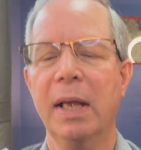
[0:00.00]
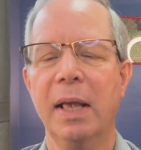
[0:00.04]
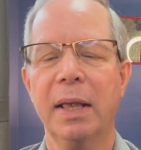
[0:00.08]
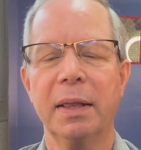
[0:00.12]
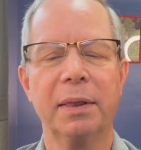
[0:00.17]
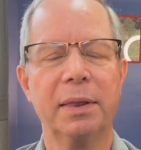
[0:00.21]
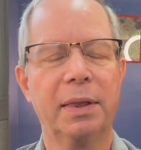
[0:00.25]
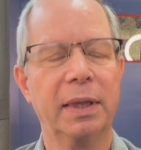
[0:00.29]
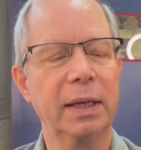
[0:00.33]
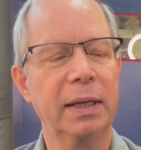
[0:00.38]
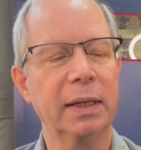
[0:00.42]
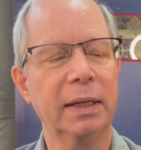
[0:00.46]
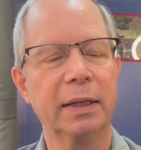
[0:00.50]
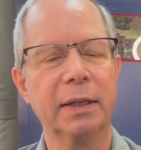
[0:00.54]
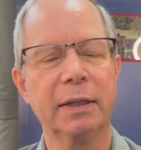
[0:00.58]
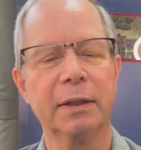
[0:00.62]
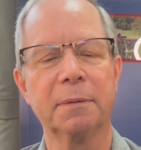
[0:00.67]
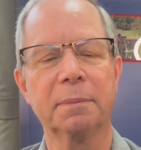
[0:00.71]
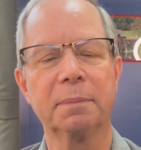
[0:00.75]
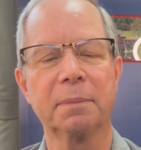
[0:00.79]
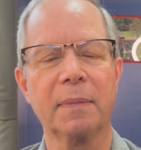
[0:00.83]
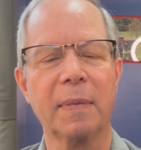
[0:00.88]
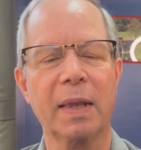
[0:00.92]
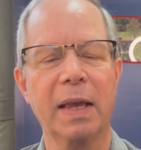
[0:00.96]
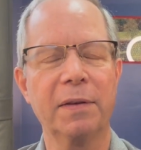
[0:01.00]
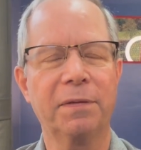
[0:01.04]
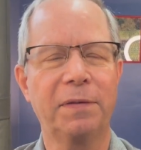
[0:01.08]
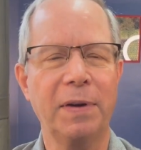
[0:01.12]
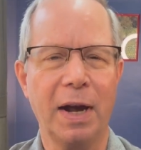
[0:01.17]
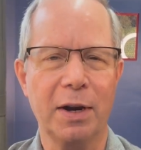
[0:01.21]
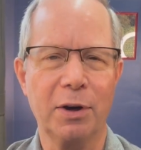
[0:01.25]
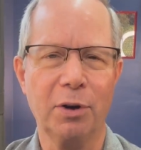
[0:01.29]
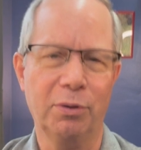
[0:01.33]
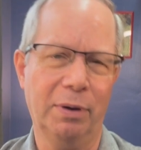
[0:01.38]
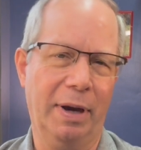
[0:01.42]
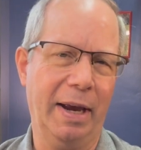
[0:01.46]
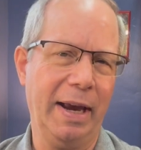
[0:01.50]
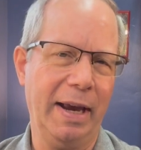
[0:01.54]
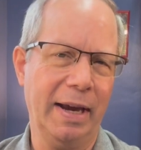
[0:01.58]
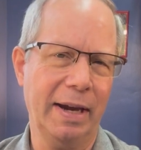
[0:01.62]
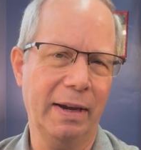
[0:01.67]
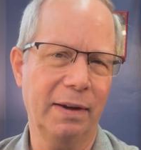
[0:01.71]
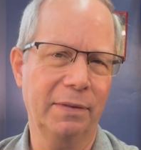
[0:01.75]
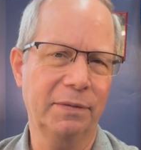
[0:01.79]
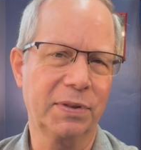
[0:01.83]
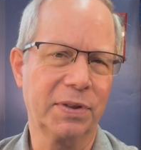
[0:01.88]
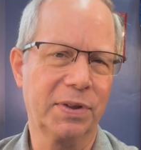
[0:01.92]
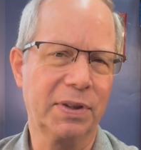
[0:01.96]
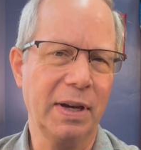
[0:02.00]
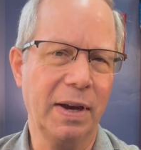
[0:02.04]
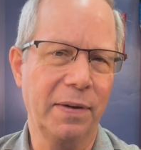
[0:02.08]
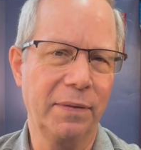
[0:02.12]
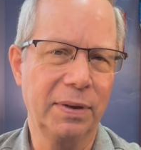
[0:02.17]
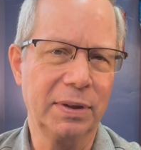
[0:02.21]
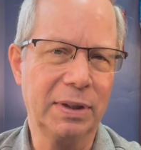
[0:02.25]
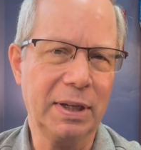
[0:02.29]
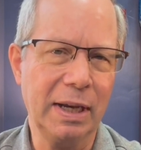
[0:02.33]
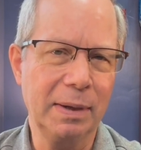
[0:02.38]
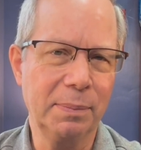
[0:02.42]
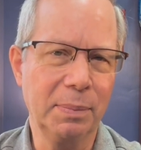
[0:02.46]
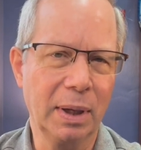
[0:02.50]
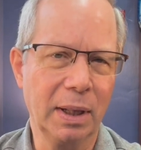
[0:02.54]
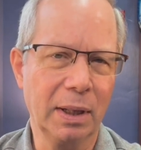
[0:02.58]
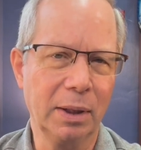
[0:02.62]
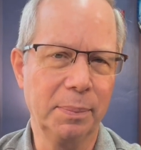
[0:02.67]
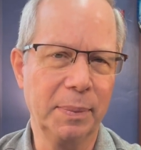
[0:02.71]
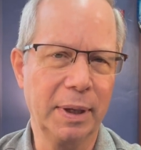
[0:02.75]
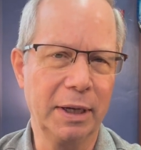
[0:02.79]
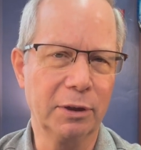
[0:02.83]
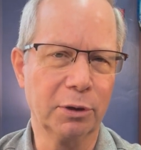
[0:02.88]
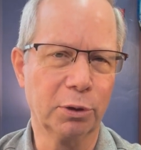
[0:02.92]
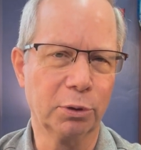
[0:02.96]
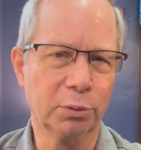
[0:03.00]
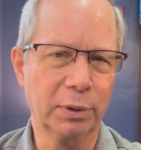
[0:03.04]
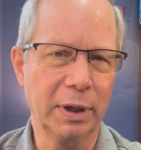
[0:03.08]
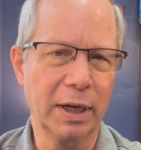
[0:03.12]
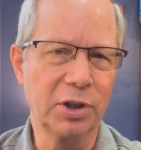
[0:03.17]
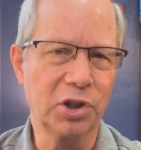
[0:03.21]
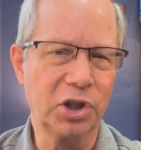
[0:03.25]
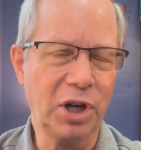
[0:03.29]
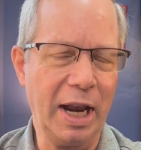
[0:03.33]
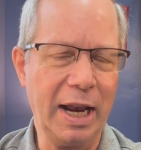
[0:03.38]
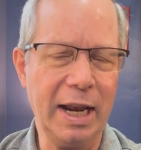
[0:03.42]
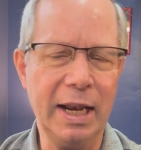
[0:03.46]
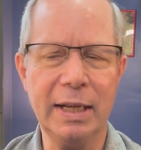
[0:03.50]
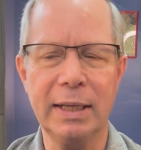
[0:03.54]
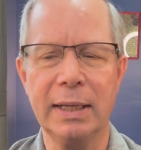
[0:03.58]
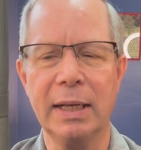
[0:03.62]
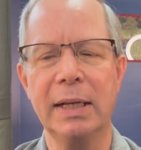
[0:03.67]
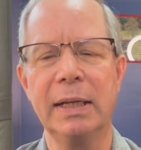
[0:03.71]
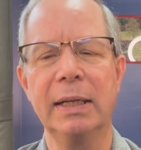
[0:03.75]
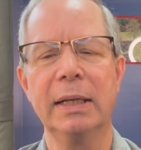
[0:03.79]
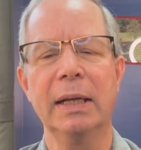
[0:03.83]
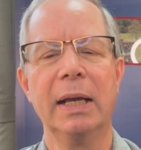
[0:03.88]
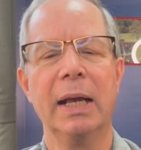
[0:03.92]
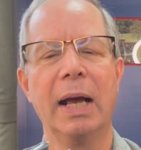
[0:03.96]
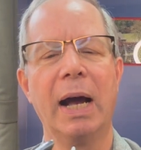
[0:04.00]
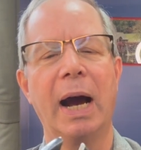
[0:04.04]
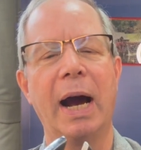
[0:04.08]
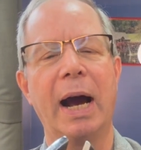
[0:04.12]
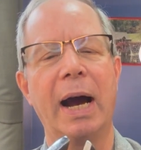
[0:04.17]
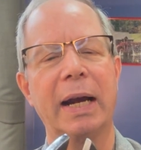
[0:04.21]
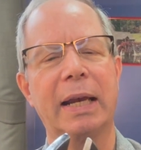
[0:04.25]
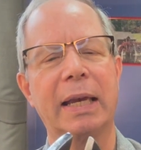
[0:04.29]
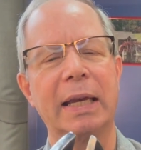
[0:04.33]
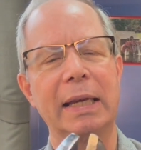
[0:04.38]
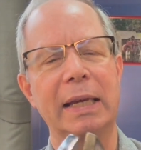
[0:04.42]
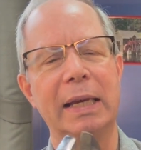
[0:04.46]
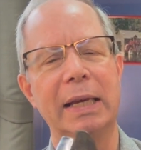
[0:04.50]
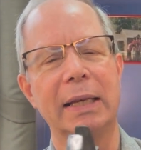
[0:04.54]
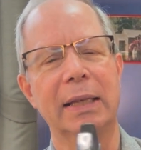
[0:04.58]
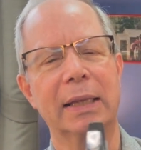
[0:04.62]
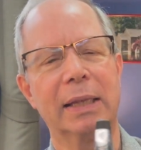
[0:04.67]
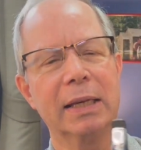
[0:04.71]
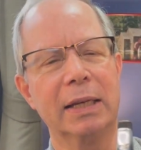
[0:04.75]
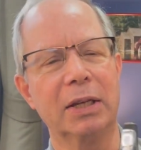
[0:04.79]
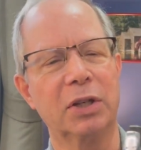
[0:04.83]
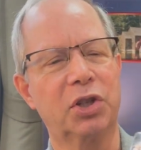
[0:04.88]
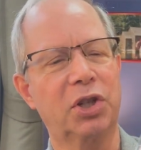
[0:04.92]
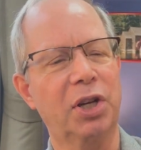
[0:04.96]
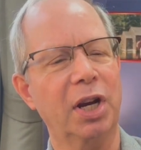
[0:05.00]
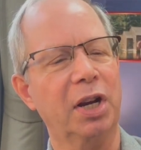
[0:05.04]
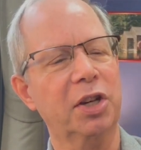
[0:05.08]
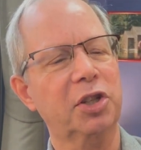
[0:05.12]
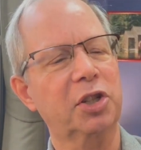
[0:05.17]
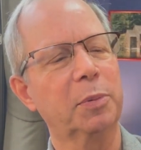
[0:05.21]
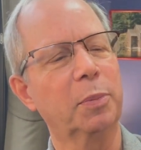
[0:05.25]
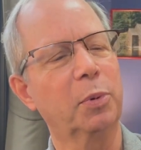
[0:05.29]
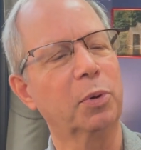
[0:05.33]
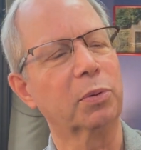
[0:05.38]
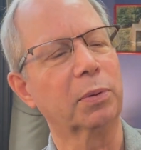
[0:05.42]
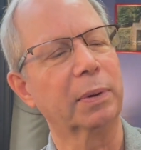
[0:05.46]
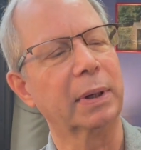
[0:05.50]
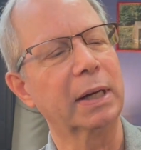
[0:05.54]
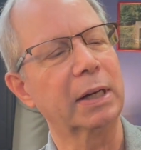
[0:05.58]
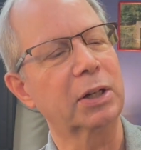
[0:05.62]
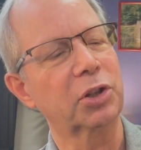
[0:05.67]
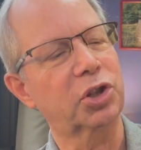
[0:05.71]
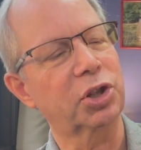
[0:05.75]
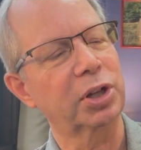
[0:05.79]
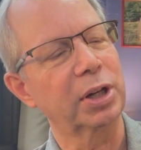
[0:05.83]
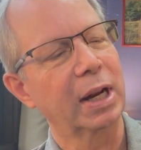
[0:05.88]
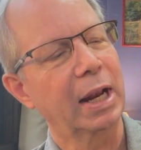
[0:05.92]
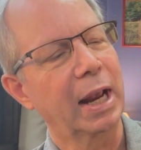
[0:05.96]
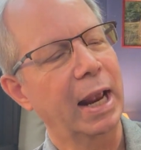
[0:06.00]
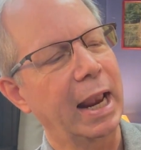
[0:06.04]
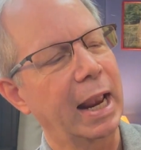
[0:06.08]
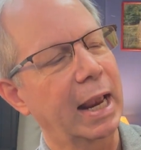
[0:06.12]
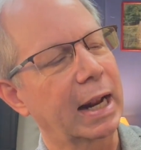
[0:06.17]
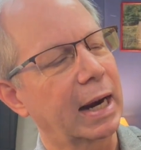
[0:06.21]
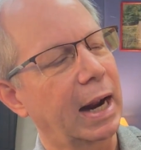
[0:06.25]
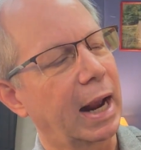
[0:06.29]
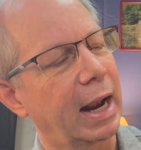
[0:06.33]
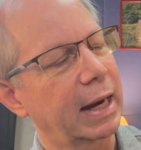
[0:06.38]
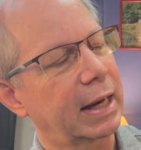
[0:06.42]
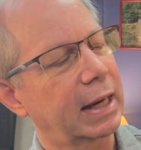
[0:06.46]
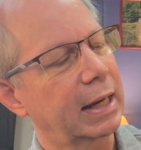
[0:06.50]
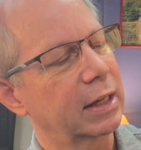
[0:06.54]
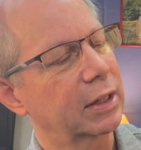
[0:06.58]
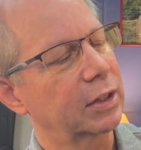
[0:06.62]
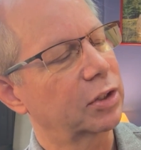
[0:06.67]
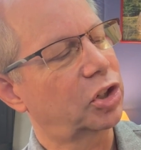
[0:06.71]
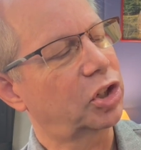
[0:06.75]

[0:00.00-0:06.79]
then if I don't have a 17 millimeter wrench handy, I can get the adjustable wrench and I can